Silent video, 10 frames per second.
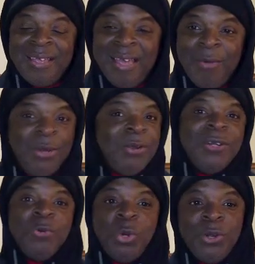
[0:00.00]
I went
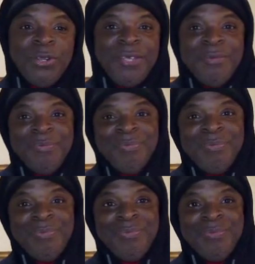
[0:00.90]
on to work,
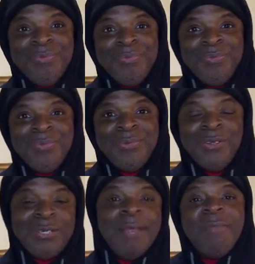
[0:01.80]

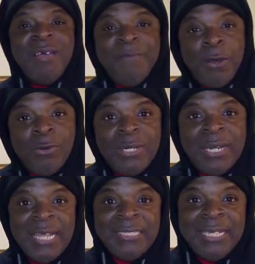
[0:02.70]
looked at my phone the
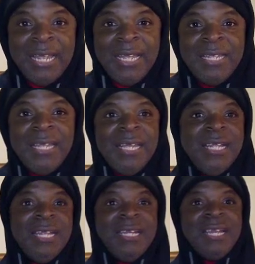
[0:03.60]
next day,
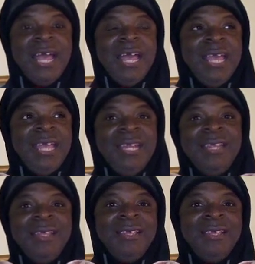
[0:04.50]
and I had,